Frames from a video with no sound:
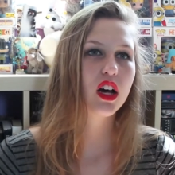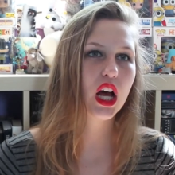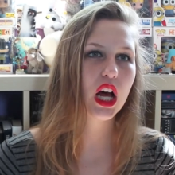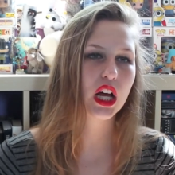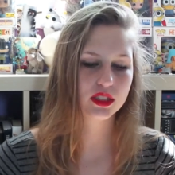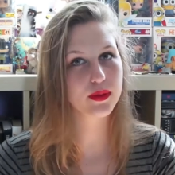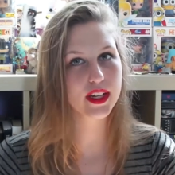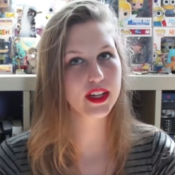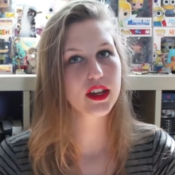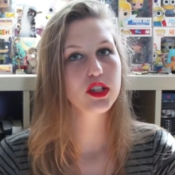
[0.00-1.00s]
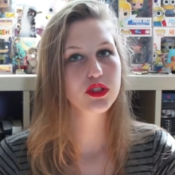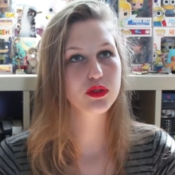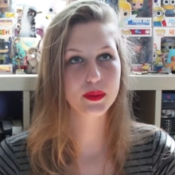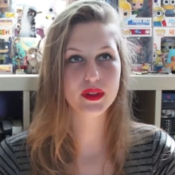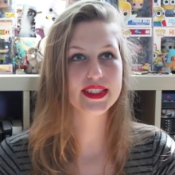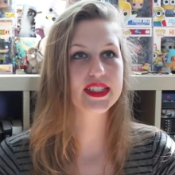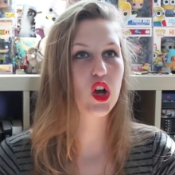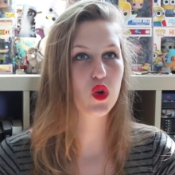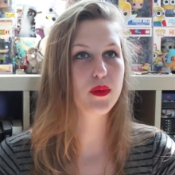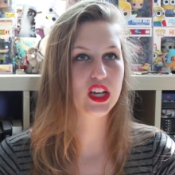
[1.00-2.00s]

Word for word: three triplets. Oh my